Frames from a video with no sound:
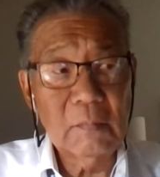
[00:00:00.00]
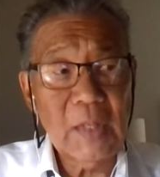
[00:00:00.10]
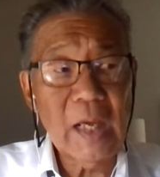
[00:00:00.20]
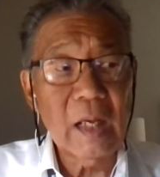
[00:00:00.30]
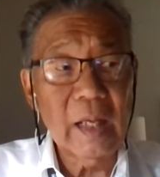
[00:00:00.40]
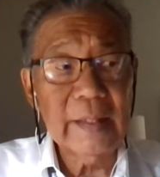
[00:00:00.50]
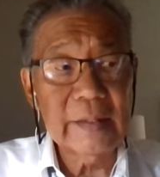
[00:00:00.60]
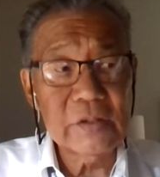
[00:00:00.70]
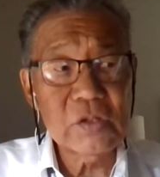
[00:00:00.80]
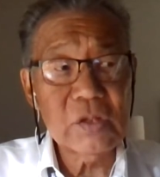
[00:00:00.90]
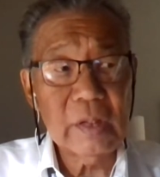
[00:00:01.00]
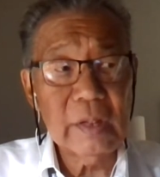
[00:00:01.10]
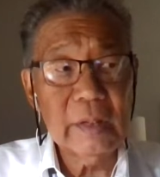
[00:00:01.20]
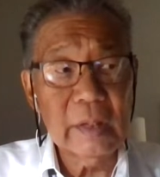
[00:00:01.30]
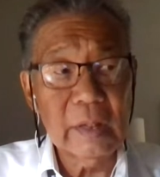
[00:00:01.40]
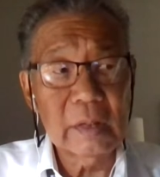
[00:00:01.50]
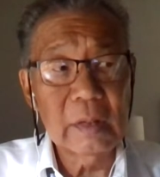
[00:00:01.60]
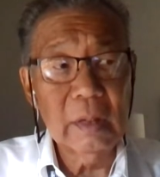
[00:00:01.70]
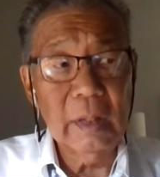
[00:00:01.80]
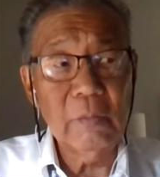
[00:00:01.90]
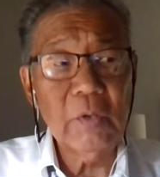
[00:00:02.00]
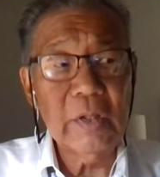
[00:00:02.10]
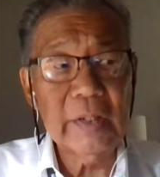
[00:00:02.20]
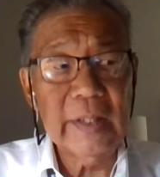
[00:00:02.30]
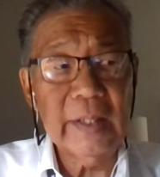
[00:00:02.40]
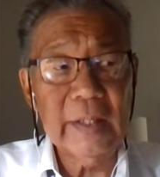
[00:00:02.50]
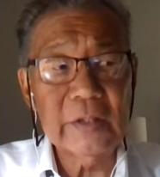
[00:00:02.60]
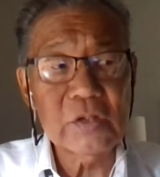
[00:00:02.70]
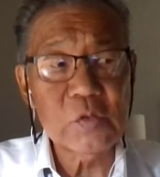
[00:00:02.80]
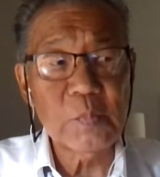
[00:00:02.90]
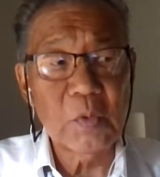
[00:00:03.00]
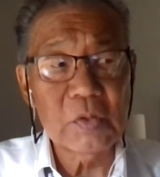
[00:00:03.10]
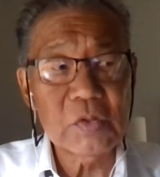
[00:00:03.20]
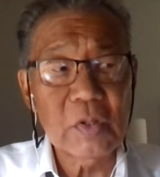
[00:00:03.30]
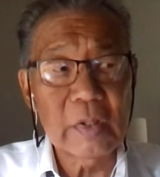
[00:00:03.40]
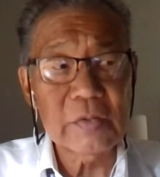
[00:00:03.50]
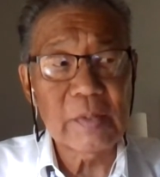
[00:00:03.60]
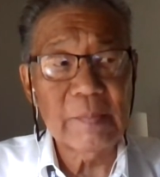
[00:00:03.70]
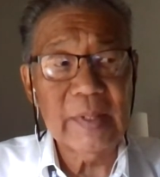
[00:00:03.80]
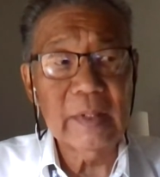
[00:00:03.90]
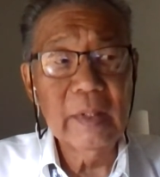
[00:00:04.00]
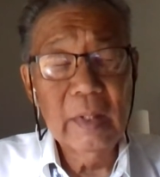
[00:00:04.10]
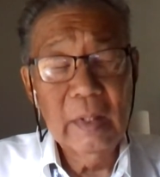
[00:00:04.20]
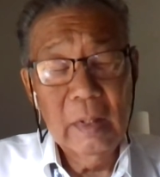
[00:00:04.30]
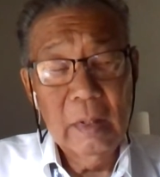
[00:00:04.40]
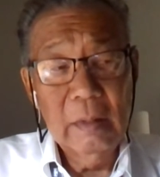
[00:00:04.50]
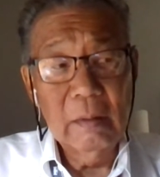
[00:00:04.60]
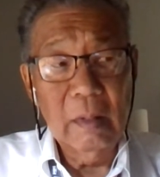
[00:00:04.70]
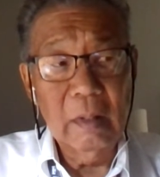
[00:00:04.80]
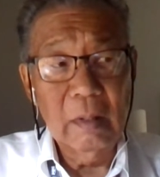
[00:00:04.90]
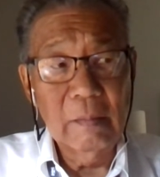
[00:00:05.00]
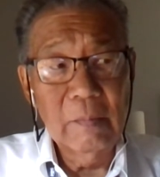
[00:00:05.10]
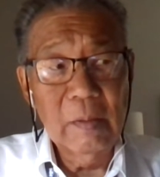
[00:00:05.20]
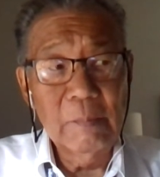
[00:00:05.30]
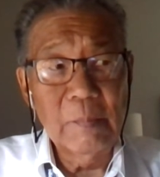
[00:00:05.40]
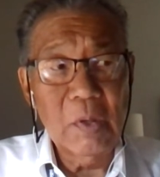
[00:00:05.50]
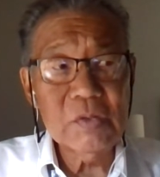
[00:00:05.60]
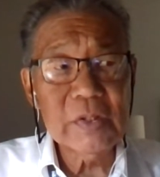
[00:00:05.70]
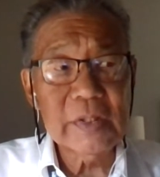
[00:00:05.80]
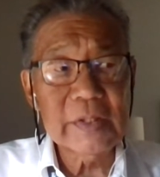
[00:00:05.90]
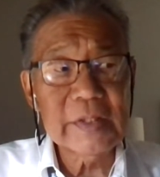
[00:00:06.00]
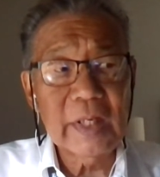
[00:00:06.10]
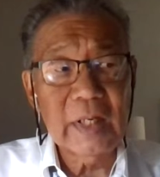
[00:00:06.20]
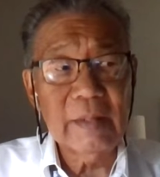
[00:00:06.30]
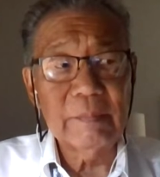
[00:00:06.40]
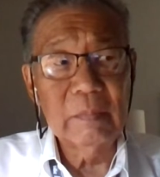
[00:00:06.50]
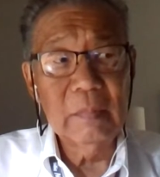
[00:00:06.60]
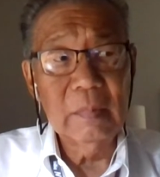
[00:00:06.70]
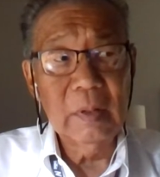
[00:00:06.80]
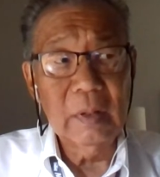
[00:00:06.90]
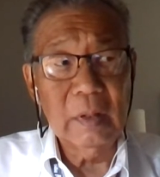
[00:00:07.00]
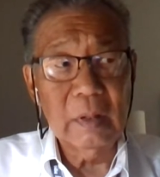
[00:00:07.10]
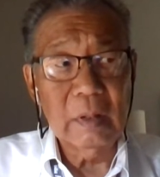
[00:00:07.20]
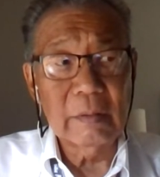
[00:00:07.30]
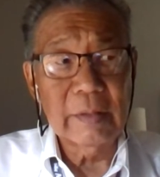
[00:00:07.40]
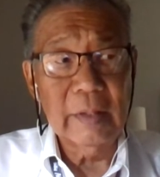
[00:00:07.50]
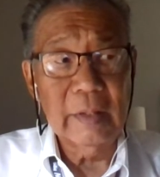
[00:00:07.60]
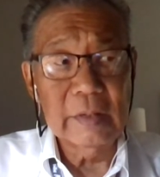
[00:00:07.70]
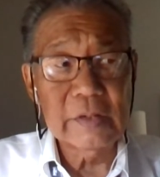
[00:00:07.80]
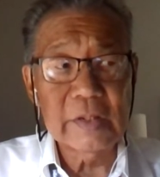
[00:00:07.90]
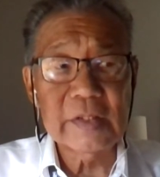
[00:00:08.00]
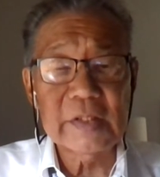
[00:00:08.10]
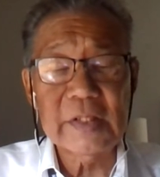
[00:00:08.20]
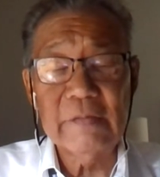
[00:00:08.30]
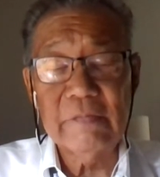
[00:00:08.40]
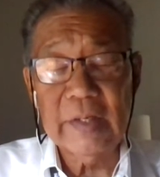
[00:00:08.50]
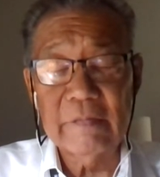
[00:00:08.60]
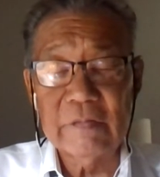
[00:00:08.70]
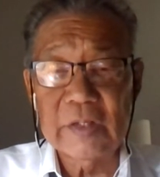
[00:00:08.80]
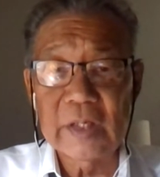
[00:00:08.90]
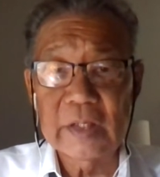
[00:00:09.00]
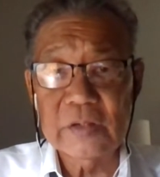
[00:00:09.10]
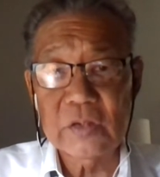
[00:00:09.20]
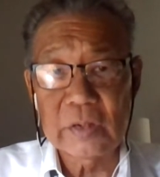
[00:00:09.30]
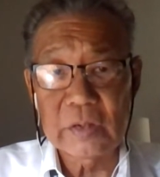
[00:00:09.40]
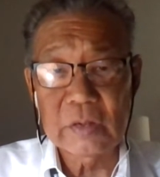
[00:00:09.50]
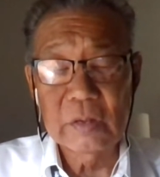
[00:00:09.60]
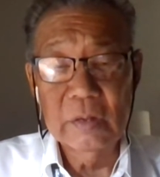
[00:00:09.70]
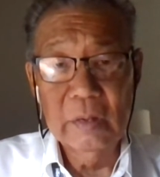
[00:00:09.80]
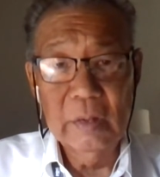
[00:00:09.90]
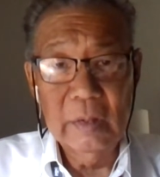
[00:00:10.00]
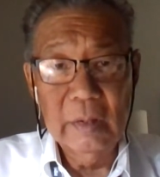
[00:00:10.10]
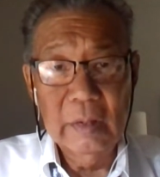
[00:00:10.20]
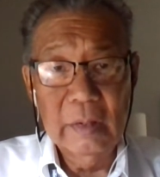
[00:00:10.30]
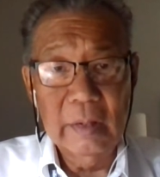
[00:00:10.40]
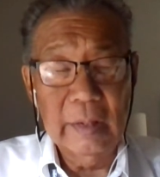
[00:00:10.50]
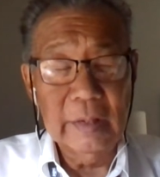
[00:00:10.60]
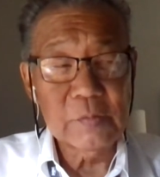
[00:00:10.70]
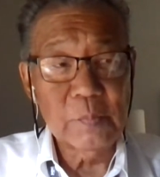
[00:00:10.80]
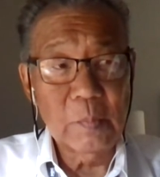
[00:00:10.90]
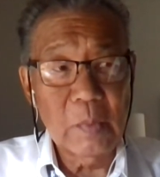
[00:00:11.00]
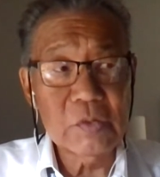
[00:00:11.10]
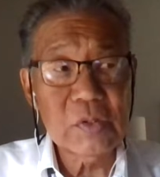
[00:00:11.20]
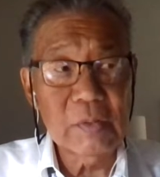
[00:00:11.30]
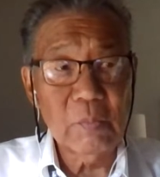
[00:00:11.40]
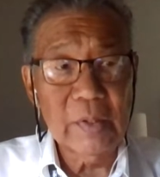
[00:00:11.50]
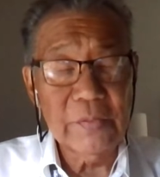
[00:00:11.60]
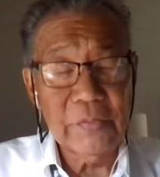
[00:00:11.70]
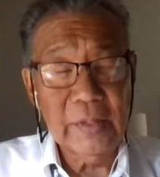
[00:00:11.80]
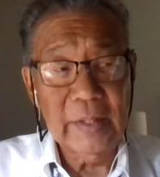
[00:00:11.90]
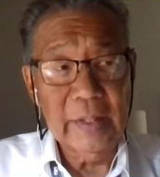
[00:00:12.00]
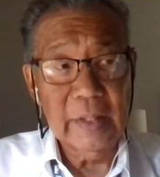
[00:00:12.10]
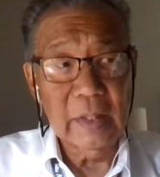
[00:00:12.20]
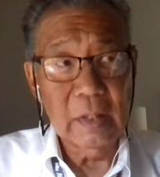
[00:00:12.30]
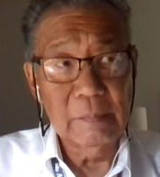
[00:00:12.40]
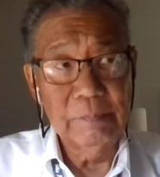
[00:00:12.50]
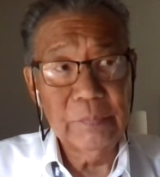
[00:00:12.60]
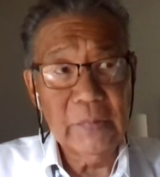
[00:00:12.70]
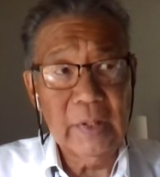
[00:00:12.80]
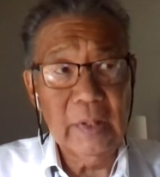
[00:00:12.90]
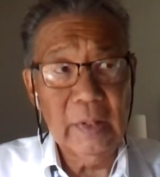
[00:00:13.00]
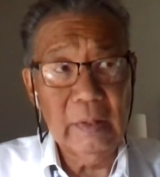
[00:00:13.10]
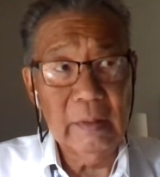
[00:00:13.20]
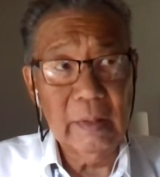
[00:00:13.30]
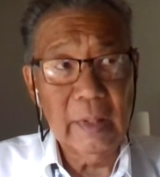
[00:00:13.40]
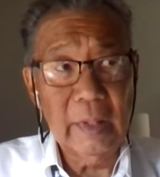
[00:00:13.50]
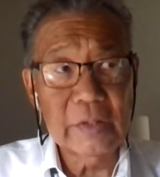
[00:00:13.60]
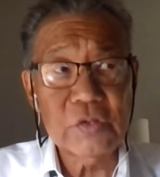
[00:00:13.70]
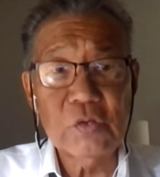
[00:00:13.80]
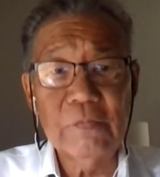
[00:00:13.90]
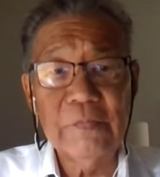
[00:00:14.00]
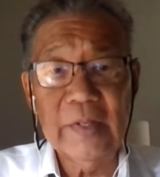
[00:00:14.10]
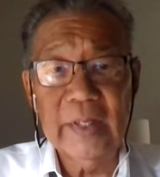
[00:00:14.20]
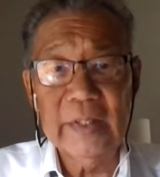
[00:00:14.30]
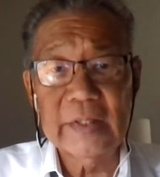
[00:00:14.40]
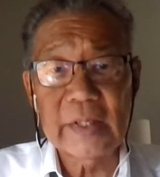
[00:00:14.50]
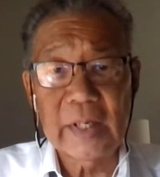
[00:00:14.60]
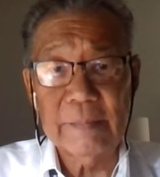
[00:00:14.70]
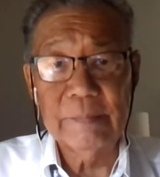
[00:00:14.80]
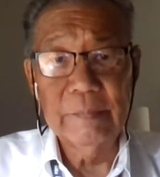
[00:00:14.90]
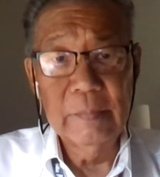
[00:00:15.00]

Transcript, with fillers: yeah, I could see that it could get into sports cars. I mean, most of the time, you know, the sensitivity of dust is is mostly with the uh, the SUV type